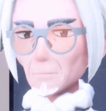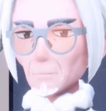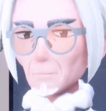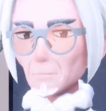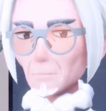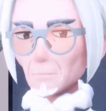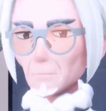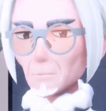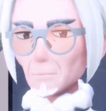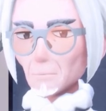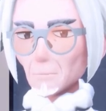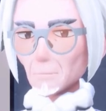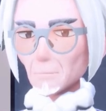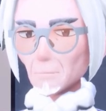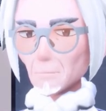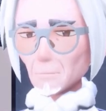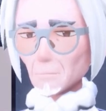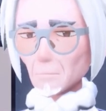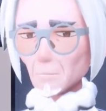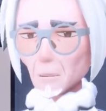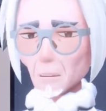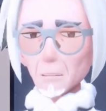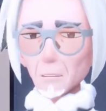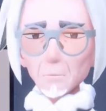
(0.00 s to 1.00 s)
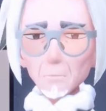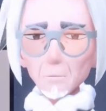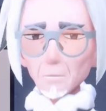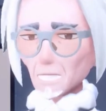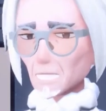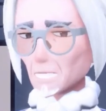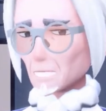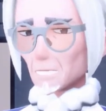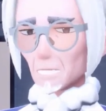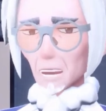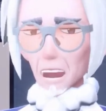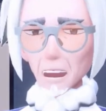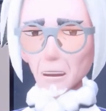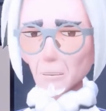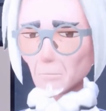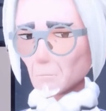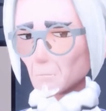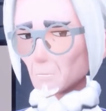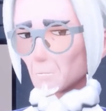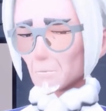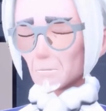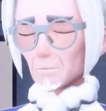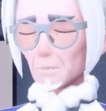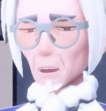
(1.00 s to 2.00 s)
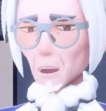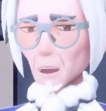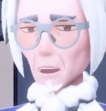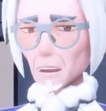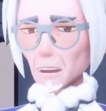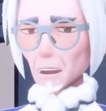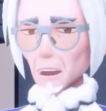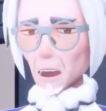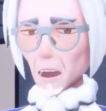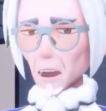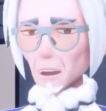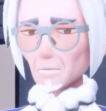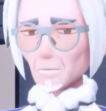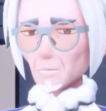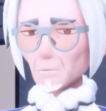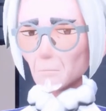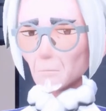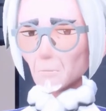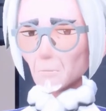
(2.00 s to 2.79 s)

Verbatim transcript: set some kind of benchmark so we're all like around the same